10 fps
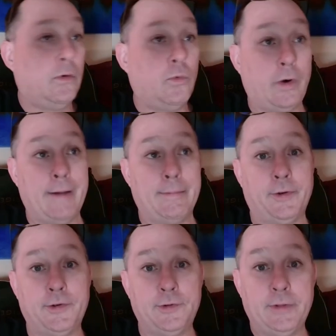we're able
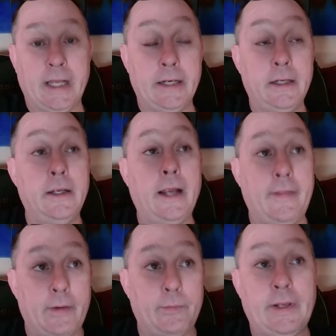to do that.
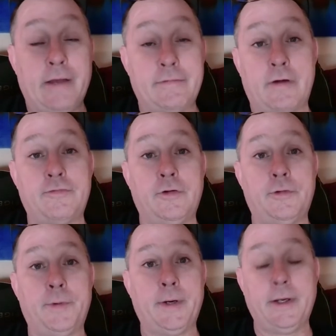And then we have our full
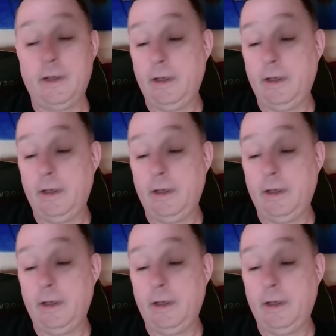rig.